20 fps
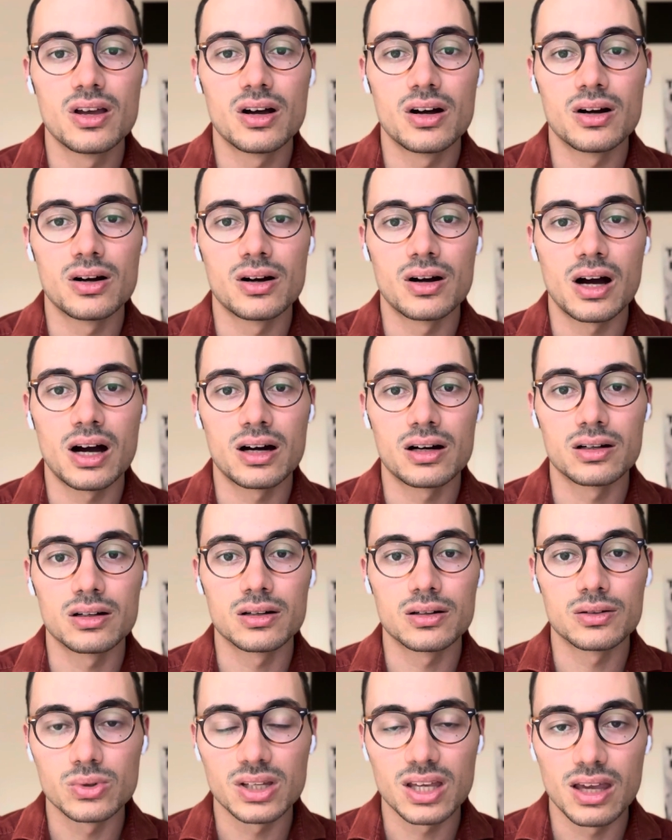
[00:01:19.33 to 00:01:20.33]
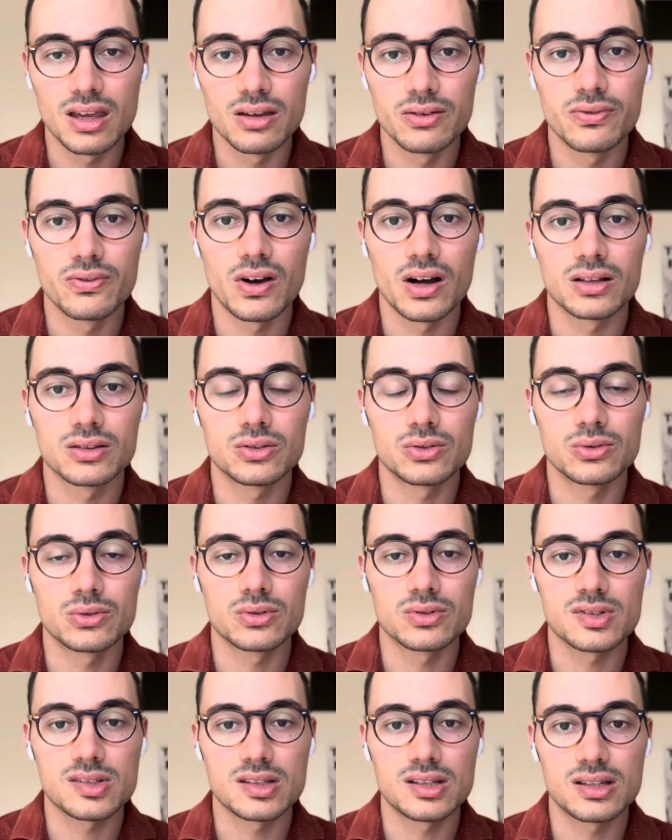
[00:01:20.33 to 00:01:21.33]
are key
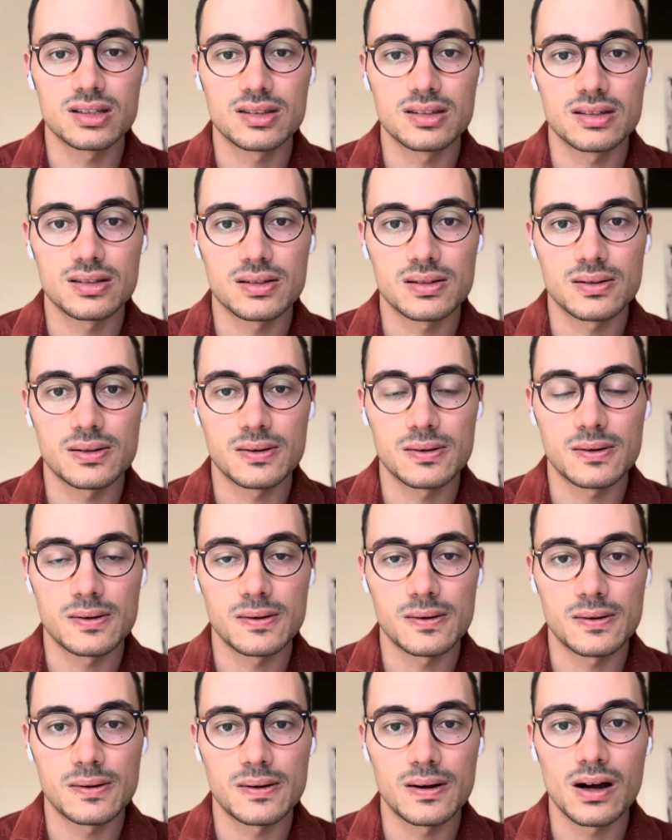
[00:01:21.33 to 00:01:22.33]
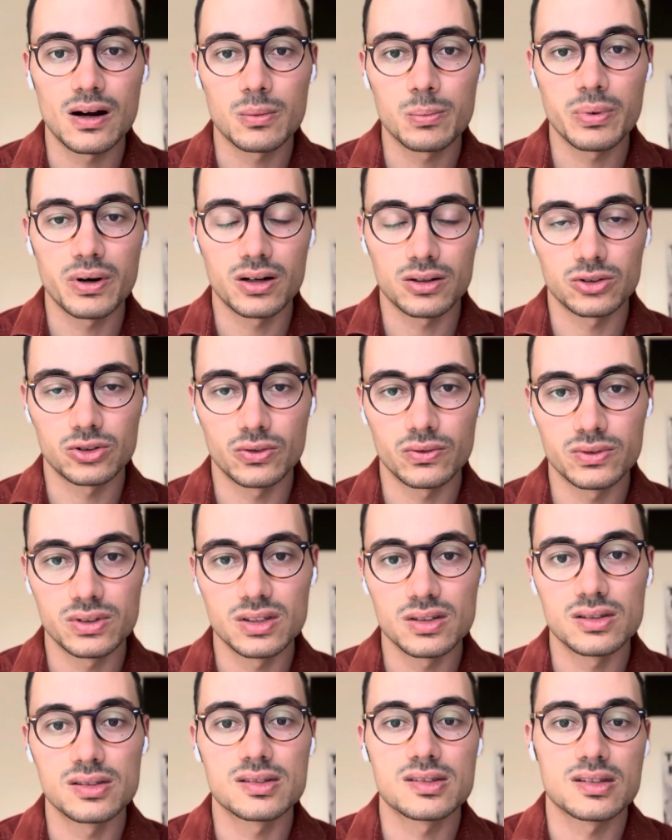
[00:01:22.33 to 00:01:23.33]
factors that are part of
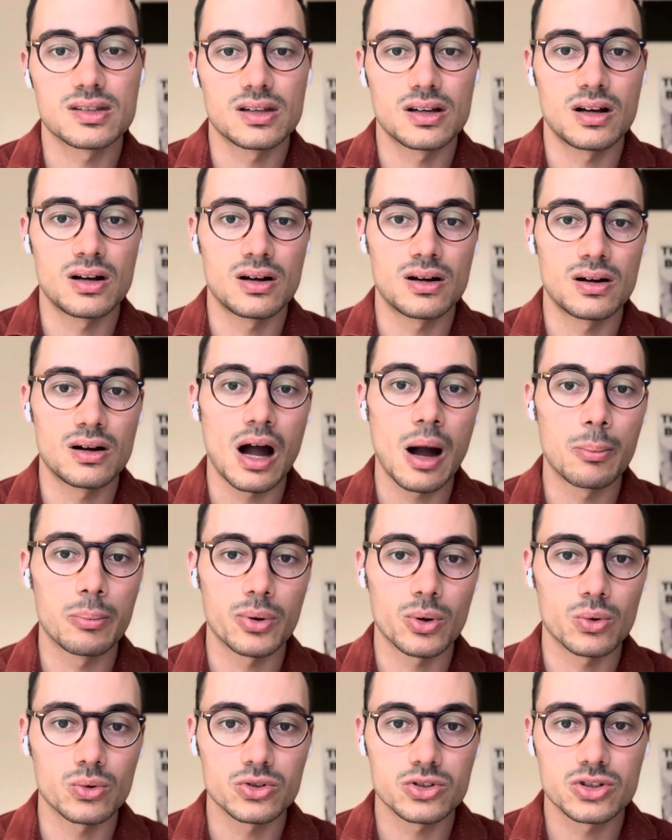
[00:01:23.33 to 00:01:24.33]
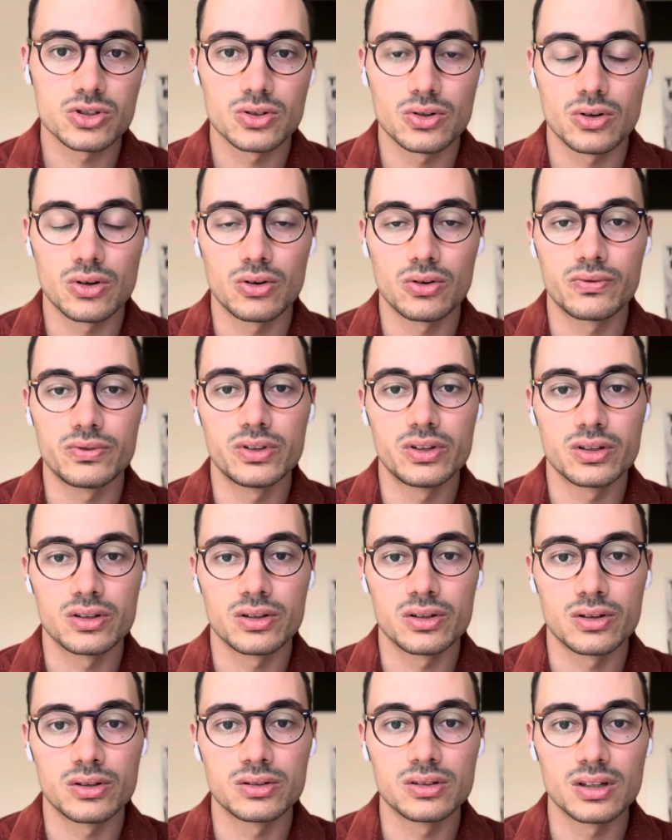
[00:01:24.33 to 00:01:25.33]
this approach of
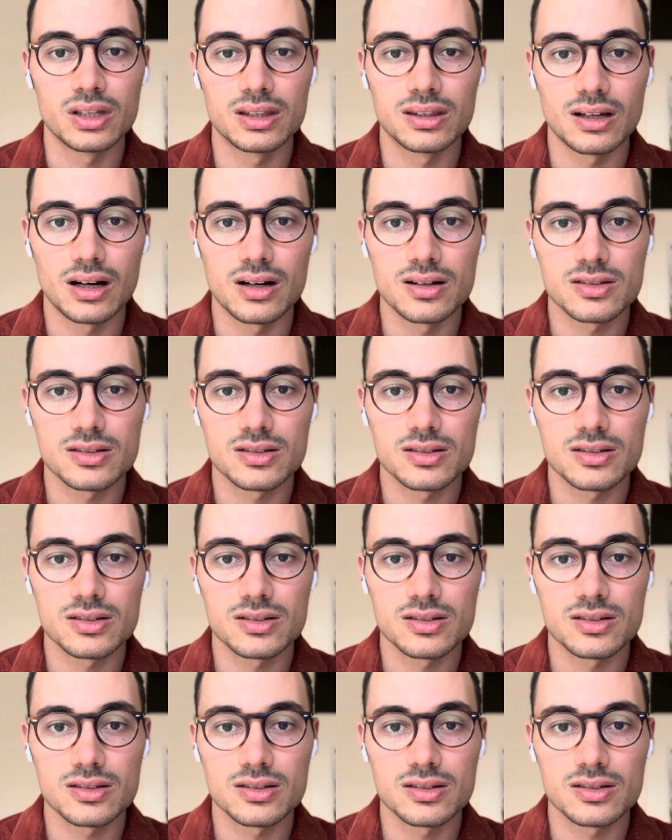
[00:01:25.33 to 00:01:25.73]
the entire